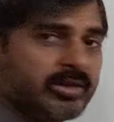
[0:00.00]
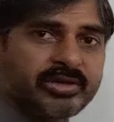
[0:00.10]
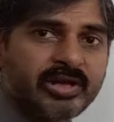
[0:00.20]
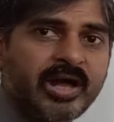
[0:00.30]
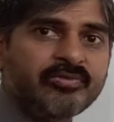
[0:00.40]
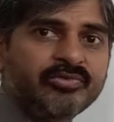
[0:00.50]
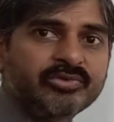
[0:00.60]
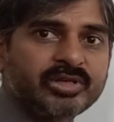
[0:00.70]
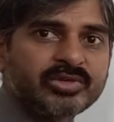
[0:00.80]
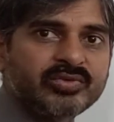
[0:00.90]
There are few
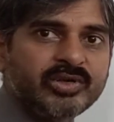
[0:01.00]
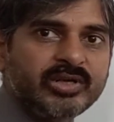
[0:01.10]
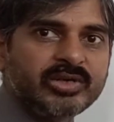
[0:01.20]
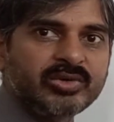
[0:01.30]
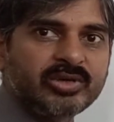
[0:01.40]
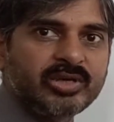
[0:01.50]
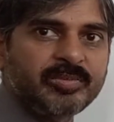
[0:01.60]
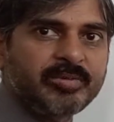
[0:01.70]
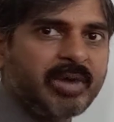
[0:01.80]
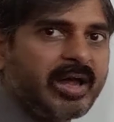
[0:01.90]
things we need to
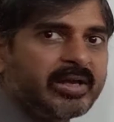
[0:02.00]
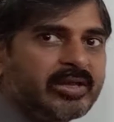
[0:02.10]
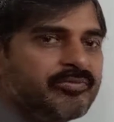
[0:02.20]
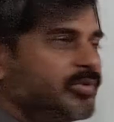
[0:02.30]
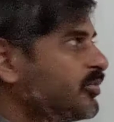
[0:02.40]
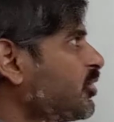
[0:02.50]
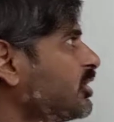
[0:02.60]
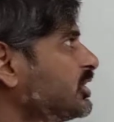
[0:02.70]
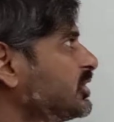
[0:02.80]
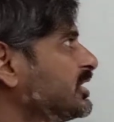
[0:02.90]
keep in mind. If we
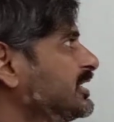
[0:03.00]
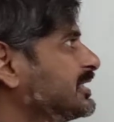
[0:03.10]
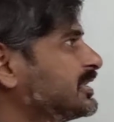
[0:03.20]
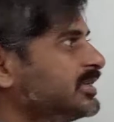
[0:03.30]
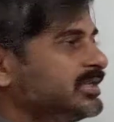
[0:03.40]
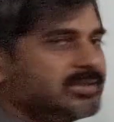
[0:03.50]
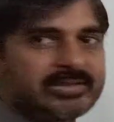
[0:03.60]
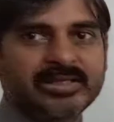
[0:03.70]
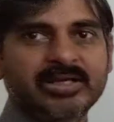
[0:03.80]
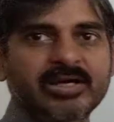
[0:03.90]
want to increase
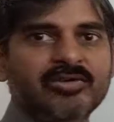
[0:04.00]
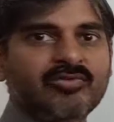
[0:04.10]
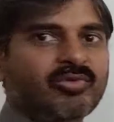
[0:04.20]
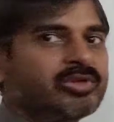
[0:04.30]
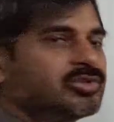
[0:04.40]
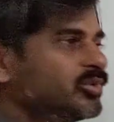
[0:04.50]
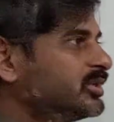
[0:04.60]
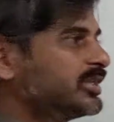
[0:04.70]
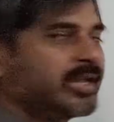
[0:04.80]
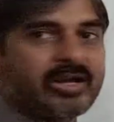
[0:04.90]
the current flowing through
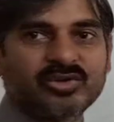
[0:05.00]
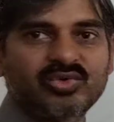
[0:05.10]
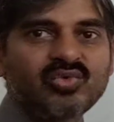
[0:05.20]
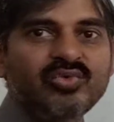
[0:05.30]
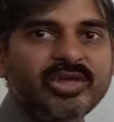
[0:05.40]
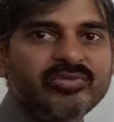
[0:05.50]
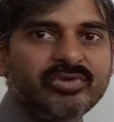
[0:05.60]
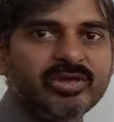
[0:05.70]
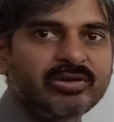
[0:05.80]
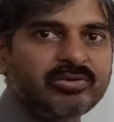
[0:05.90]
it, there are two ways
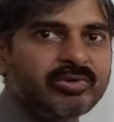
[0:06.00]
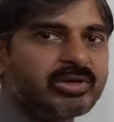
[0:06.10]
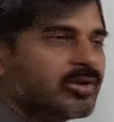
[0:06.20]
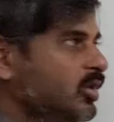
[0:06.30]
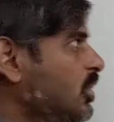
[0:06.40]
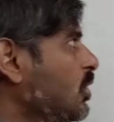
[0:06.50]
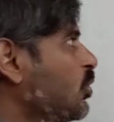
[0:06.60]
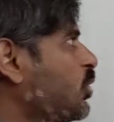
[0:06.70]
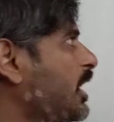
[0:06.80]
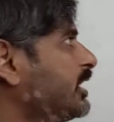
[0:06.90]
we could do it.
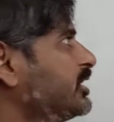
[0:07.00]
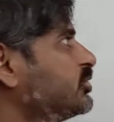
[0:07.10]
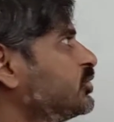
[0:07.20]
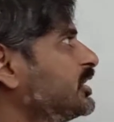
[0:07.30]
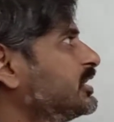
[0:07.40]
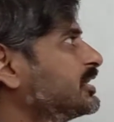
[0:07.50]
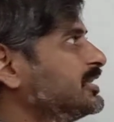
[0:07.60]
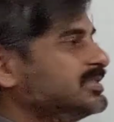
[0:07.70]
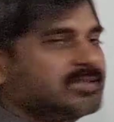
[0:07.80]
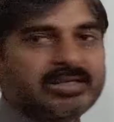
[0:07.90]
One is we
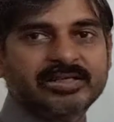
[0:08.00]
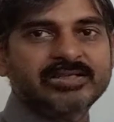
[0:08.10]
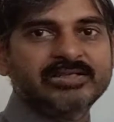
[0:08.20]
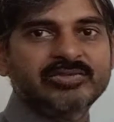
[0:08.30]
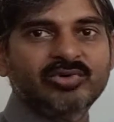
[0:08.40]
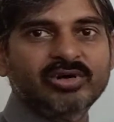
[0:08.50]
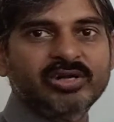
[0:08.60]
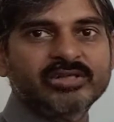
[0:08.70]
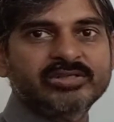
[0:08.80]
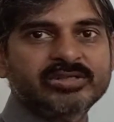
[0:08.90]
increase the DC
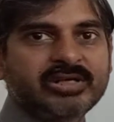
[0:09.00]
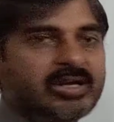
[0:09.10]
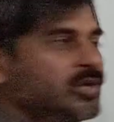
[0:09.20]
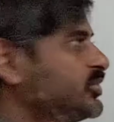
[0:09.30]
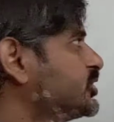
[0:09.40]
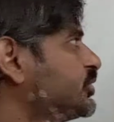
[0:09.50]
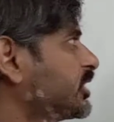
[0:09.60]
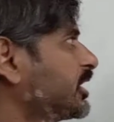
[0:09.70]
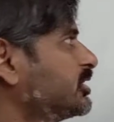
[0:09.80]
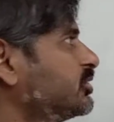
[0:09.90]
voltage here, which we
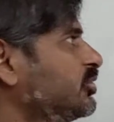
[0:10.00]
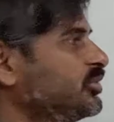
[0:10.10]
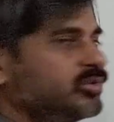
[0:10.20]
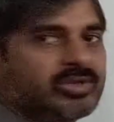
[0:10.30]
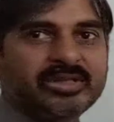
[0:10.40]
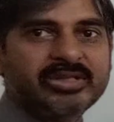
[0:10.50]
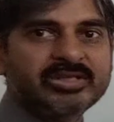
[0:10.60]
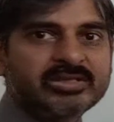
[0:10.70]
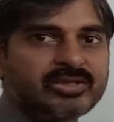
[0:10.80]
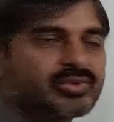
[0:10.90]
can do using these
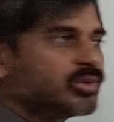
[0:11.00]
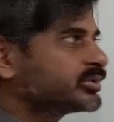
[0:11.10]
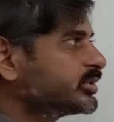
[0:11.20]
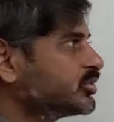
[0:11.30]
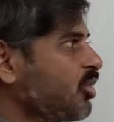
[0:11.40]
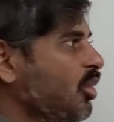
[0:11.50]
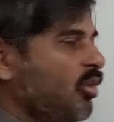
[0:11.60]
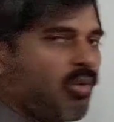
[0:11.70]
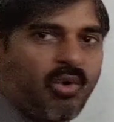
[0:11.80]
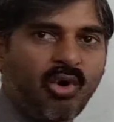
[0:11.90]
three sources,
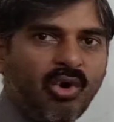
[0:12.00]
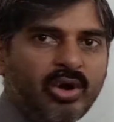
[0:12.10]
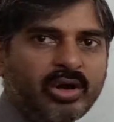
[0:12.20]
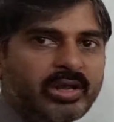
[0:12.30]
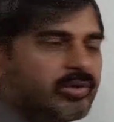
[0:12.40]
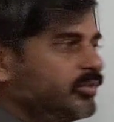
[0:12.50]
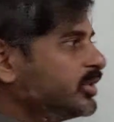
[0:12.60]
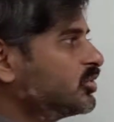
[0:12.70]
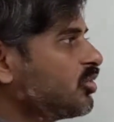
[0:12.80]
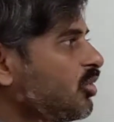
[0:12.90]
or we
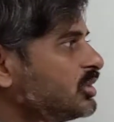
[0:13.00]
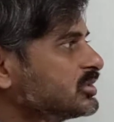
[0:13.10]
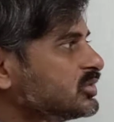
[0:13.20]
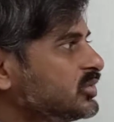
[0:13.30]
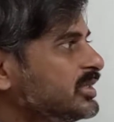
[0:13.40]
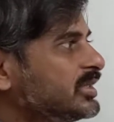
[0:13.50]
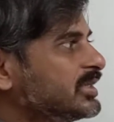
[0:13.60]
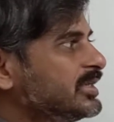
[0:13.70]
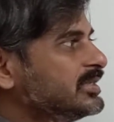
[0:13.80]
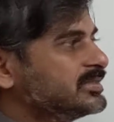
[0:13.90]
could also
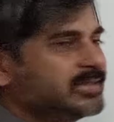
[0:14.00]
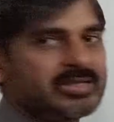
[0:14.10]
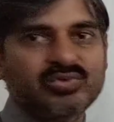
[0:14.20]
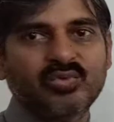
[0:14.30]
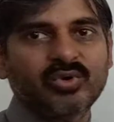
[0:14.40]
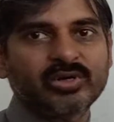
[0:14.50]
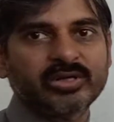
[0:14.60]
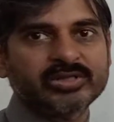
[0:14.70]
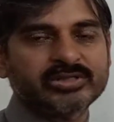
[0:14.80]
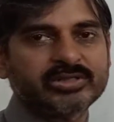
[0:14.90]
increase this
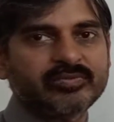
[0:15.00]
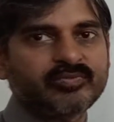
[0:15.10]
voltage,